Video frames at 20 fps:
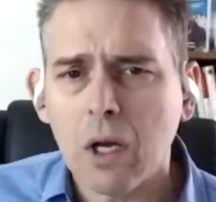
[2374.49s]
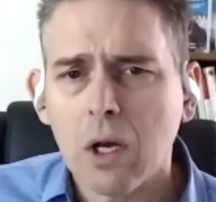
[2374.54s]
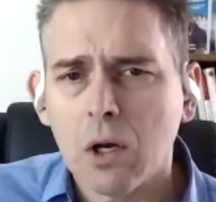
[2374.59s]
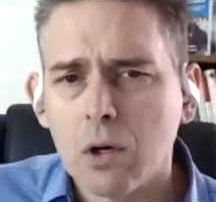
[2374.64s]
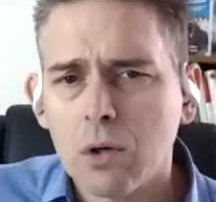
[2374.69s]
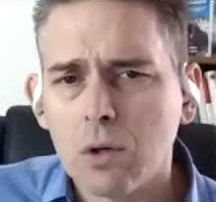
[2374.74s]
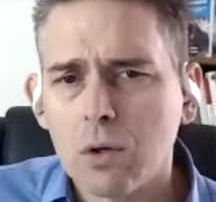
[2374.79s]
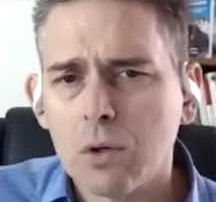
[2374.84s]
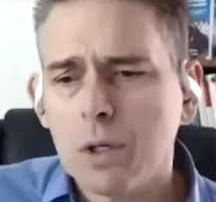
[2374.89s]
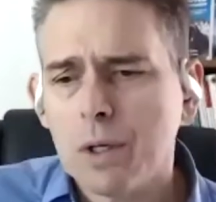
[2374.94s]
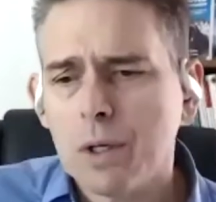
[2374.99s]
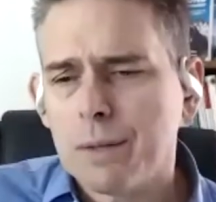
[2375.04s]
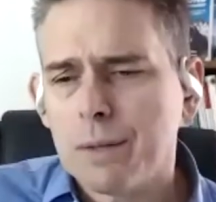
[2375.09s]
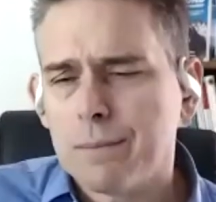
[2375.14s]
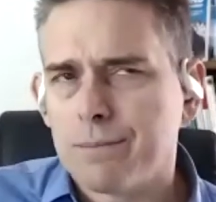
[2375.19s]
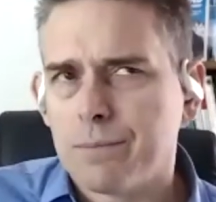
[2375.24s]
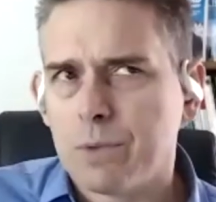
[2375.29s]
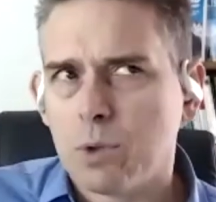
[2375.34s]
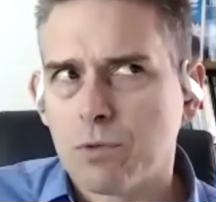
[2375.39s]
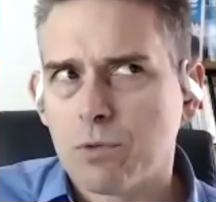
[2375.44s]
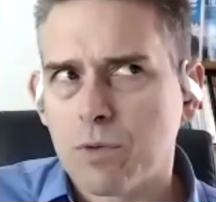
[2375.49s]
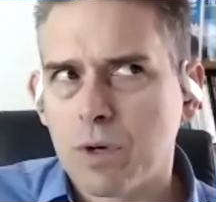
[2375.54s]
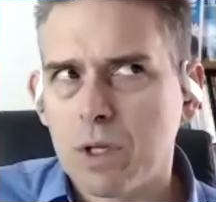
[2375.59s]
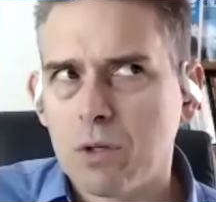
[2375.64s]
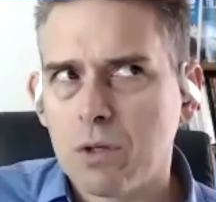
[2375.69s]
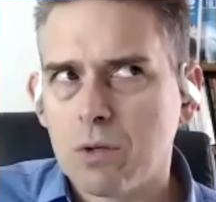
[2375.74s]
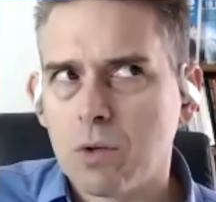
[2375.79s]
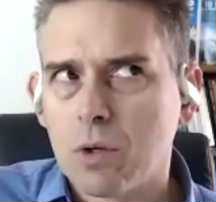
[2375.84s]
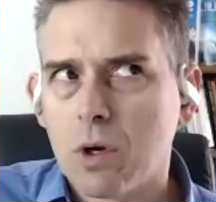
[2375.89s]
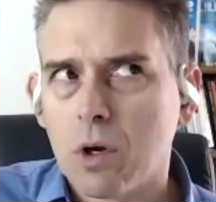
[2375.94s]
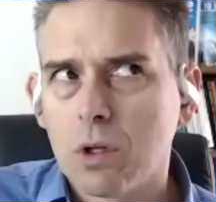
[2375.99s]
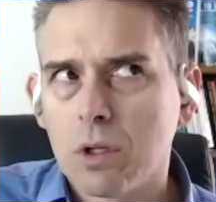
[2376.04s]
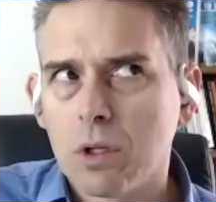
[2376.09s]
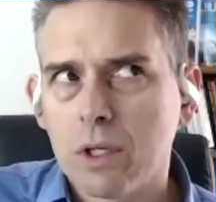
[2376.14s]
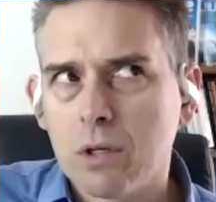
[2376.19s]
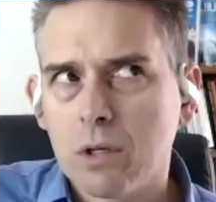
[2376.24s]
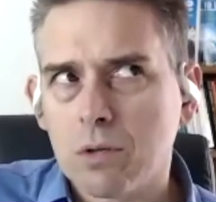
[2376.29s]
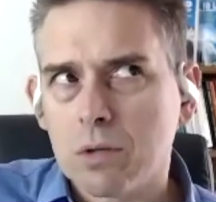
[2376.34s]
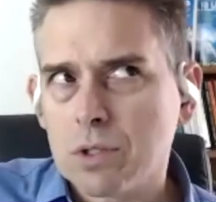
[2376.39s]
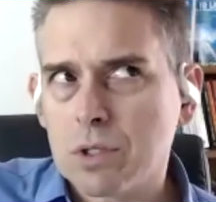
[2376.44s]
who your friend, your colleague,
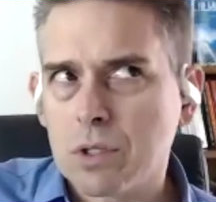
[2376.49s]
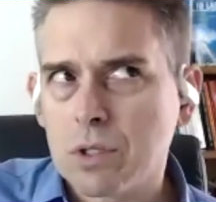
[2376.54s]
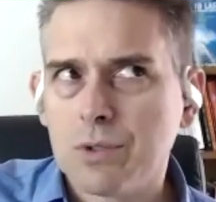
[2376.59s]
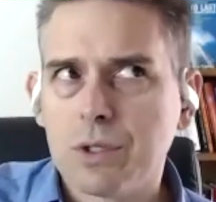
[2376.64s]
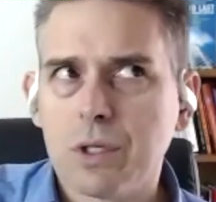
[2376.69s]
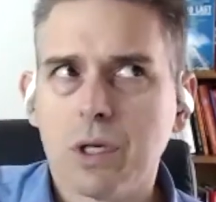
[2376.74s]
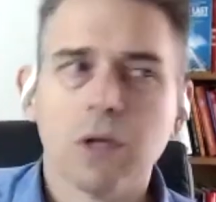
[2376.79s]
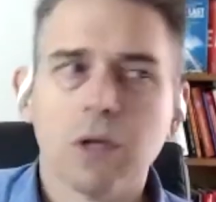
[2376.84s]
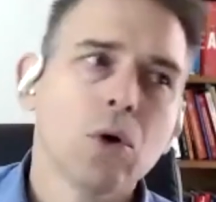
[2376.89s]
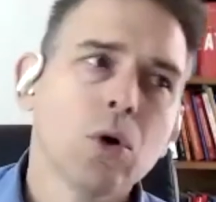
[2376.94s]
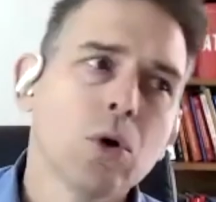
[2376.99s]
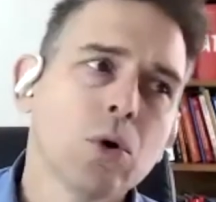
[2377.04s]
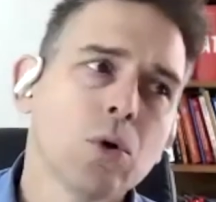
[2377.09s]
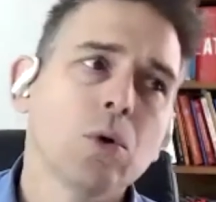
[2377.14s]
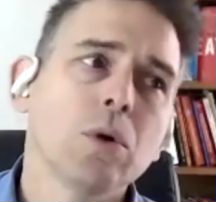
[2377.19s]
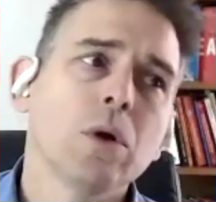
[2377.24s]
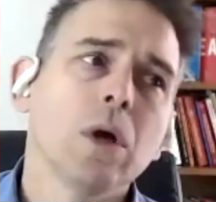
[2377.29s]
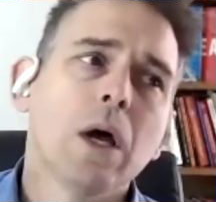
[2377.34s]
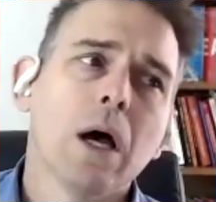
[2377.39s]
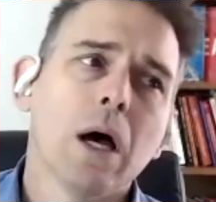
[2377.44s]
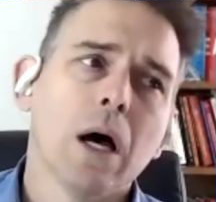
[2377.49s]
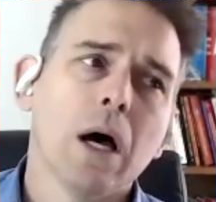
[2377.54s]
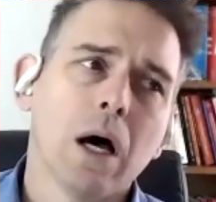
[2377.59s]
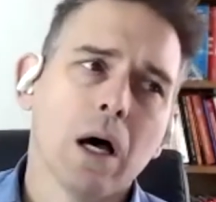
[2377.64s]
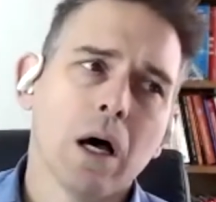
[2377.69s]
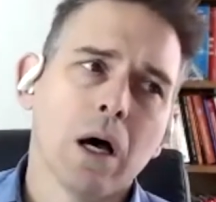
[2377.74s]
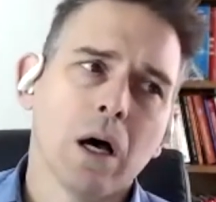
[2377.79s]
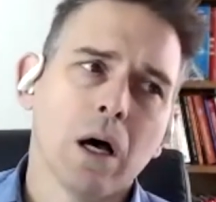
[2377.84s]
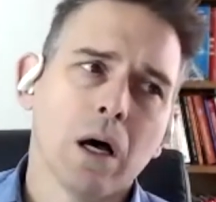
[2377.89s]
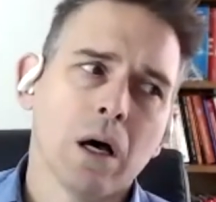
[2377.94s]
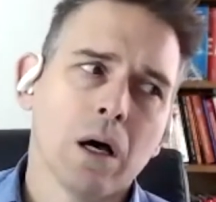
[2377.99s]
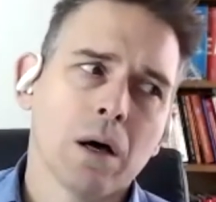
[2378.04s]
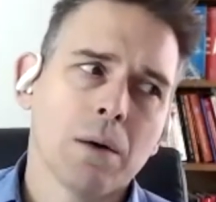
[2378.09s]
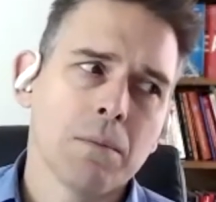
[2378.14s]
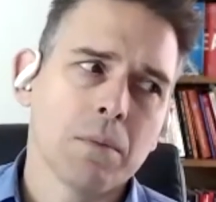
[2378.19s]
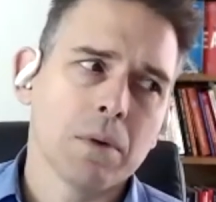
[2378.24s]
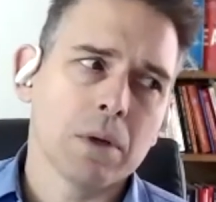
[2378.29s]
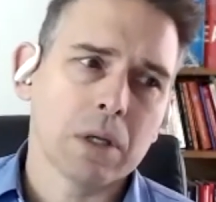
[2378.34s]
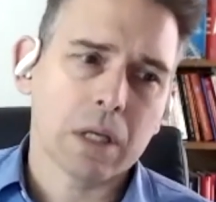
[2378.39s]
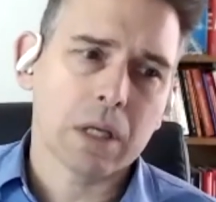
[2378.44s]
your associate, who
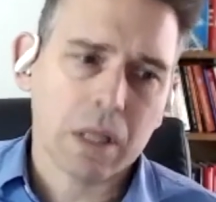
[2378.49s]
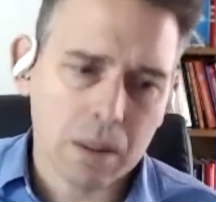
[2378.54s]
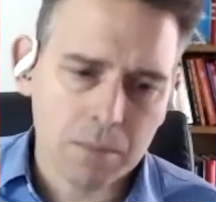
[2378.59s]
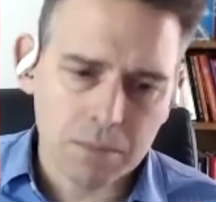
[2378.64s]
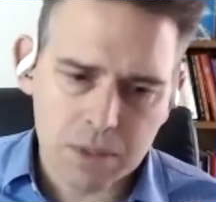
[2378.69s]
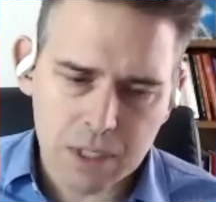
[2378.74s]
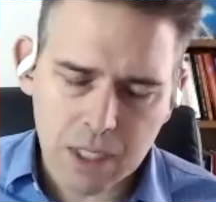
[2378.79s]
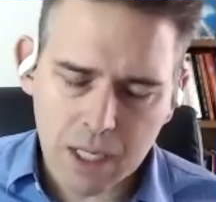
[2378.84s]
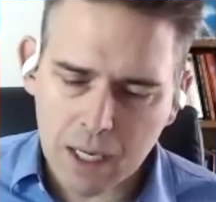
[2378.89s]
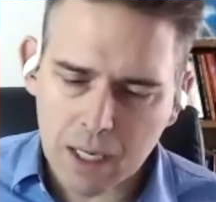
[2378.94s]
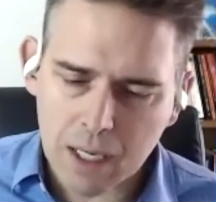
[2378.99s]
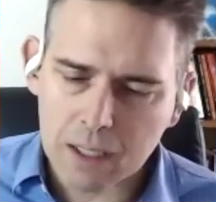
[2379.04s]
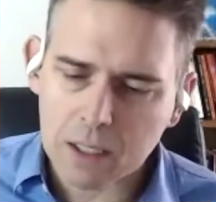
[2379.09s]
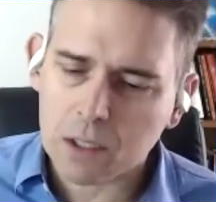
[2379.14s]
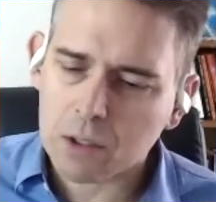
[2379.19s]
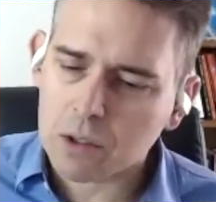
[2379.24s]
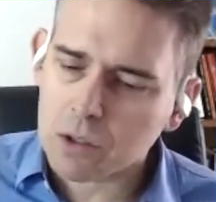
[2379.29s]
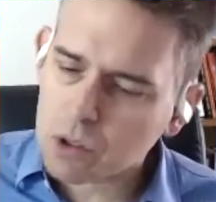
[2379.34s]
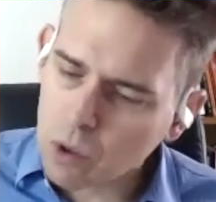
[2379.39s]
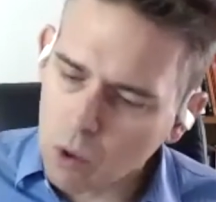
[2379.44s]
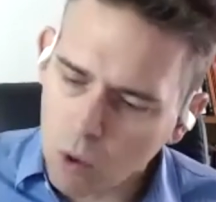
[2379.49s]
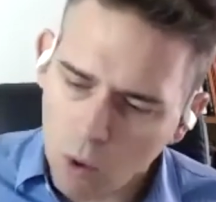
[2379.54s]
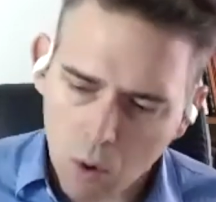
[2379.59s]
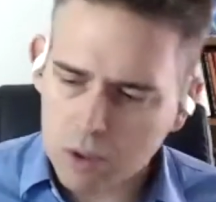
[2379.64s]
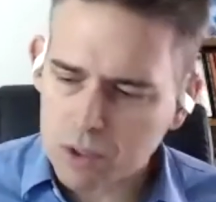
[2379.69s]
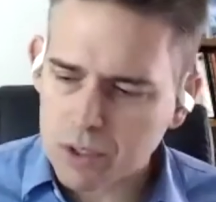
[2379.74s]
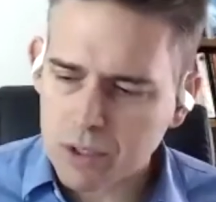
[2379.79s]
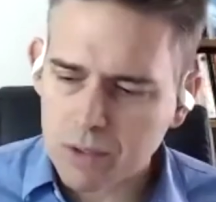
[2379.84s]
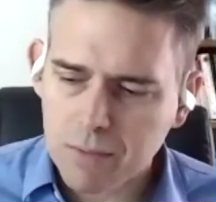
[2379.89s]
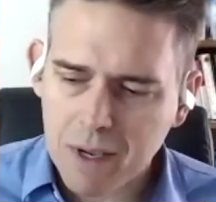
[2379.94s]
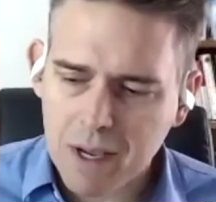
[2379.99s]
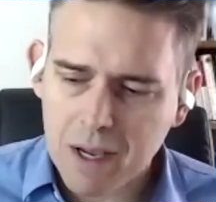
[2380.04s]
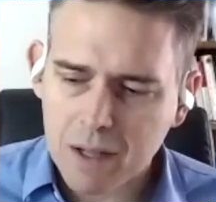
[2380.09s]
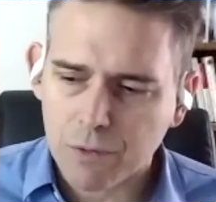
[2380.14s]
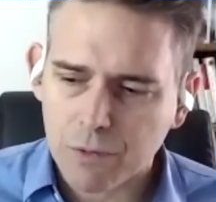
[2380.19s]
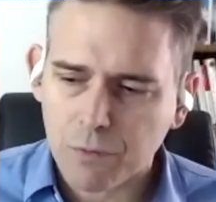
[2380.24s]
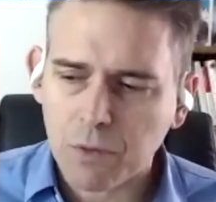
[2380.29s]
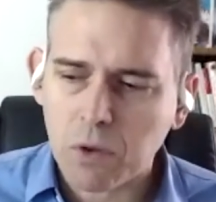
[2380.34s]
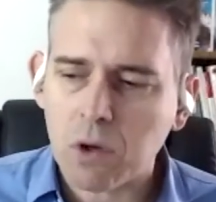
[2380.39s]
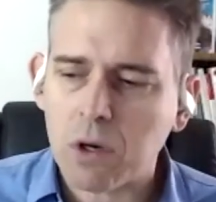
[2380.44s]
um, comes out, talks about the
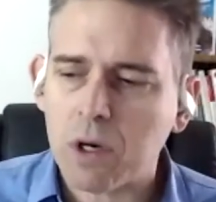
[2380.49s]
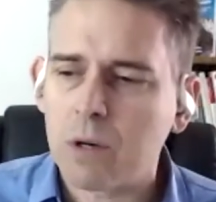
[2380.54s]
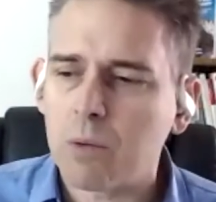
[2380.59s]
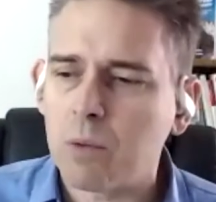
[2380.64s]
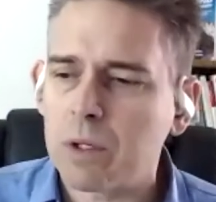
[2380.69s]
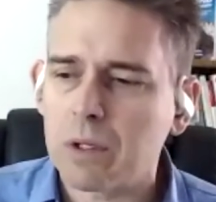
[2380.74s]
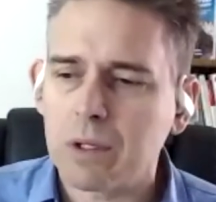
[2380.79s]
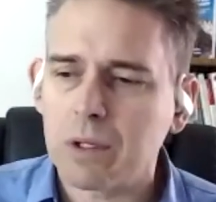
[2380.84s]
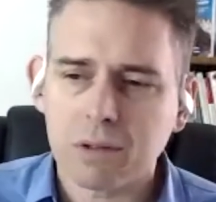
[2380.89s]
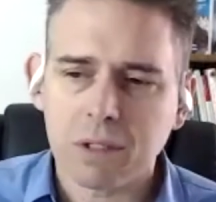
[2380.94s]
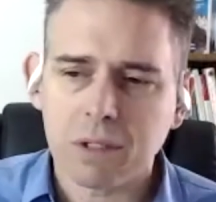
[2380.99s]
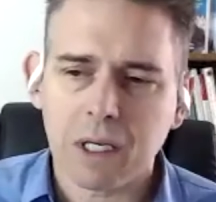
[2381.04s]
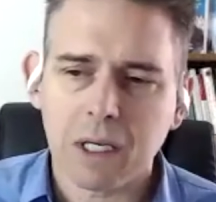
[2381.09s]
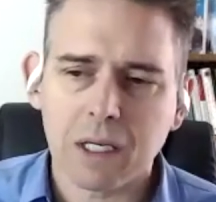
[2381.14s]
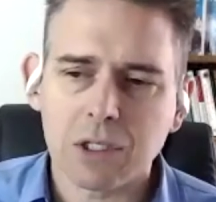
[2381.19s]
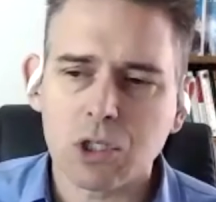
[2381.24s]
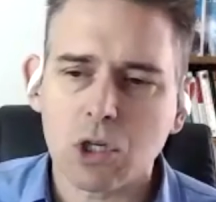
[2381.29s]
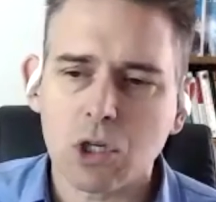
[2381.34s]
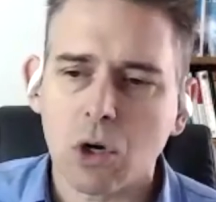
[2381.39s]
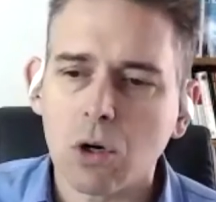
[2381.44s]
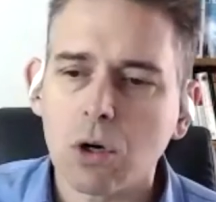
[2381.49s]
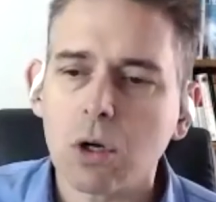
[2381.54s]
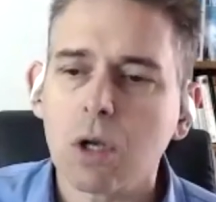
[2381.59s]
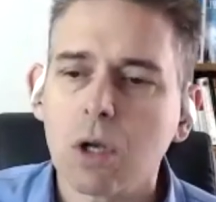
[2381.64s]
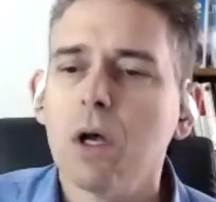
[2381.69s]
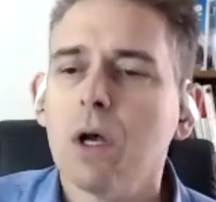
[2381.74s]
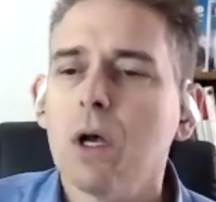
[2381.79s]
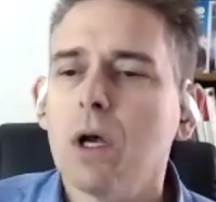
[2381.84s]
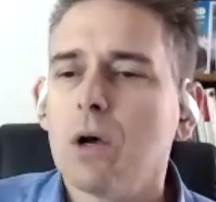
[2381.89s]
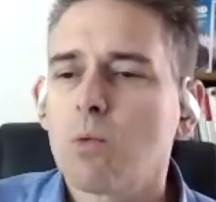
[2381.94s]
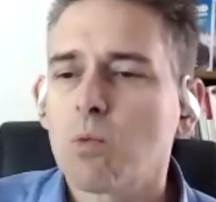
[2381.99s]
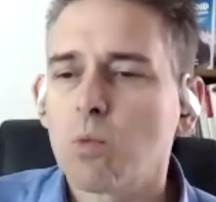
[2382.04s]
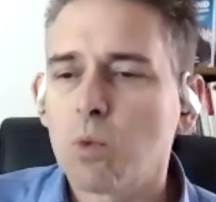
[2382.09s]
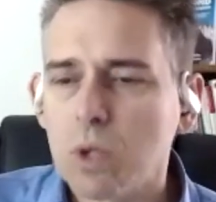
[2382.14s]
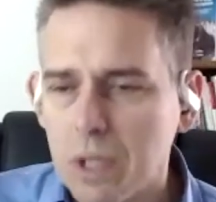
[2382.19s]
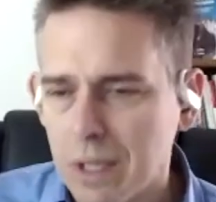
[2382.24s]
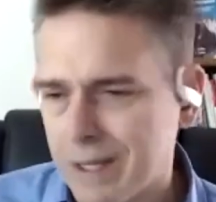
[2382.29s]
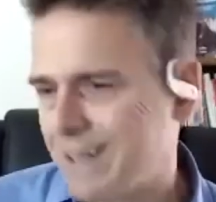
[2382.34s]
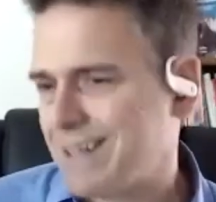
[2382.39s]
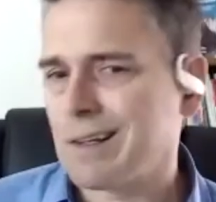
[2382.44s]
flywheel and the hedgehog
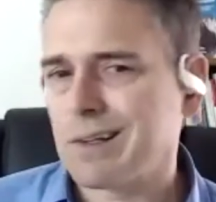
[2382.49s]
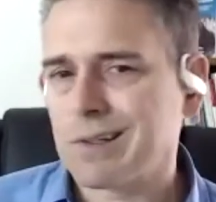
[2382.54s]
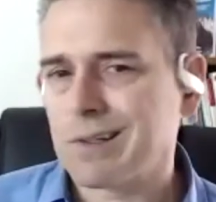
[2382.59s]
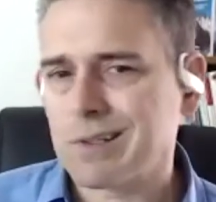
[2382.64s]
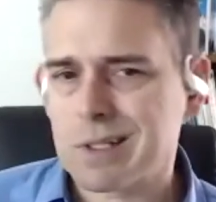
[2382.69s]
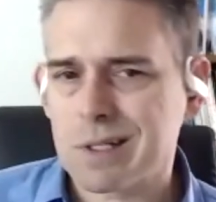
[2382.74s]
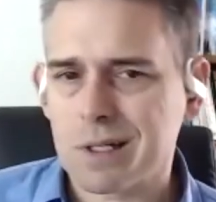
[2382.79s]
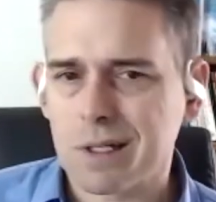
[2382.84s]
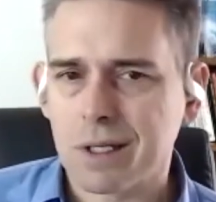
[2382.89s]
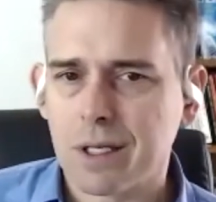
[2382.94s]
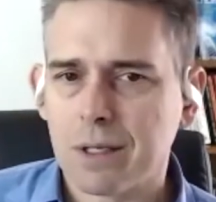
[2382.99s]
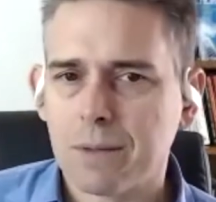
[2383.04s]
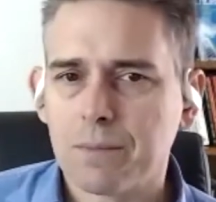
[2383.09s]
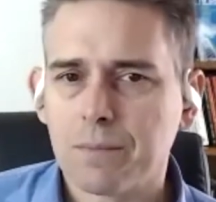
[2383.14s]
relentlessly.